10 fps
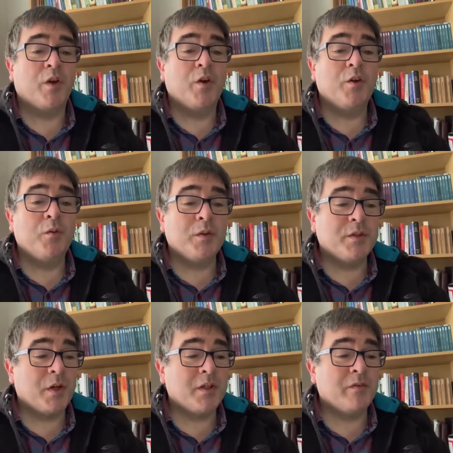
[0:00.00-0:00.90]
You will
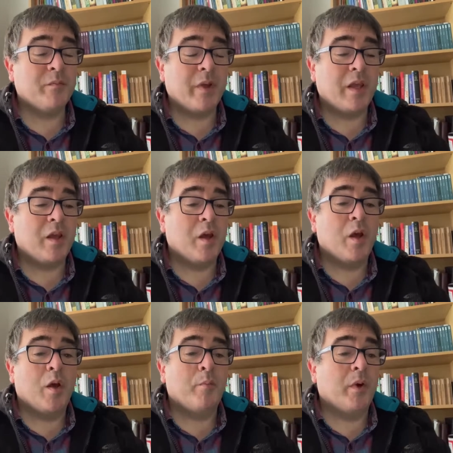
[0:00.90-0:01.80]
search for me,
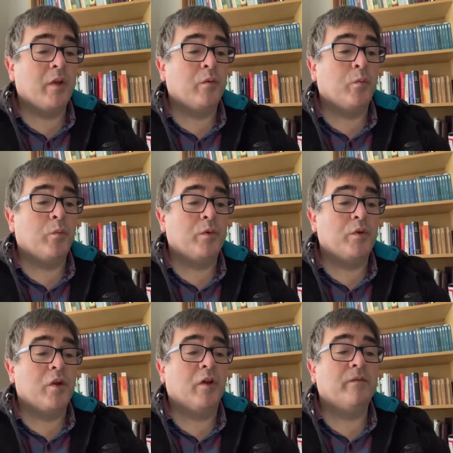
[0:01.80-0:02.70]
but
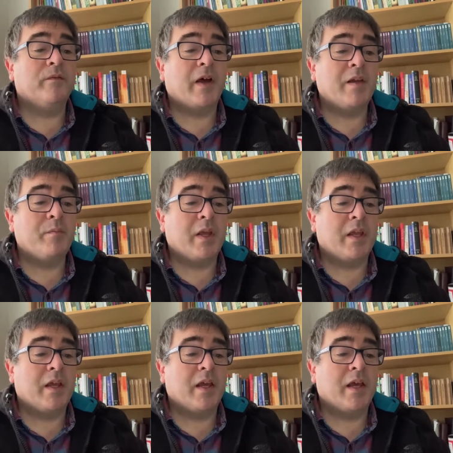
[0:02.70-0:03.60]
not find
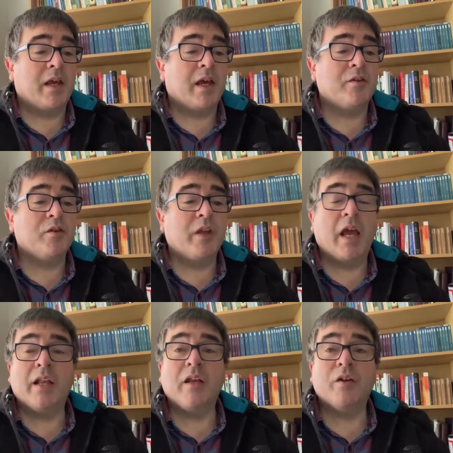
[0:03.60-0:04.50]
me, and you
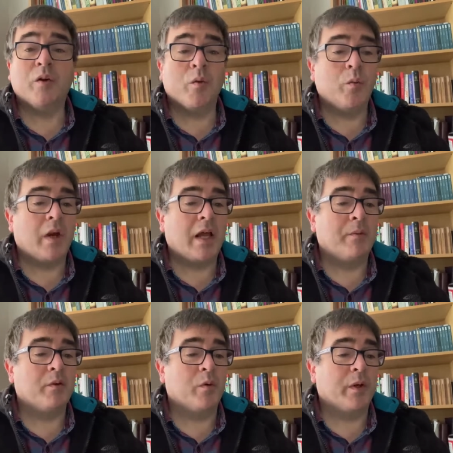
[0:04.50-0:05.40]
cannot go where I am
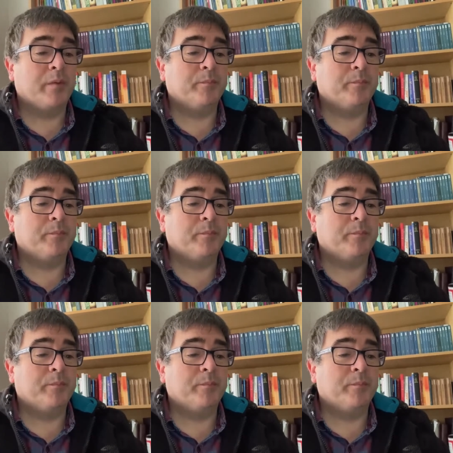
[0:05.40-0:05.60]
going."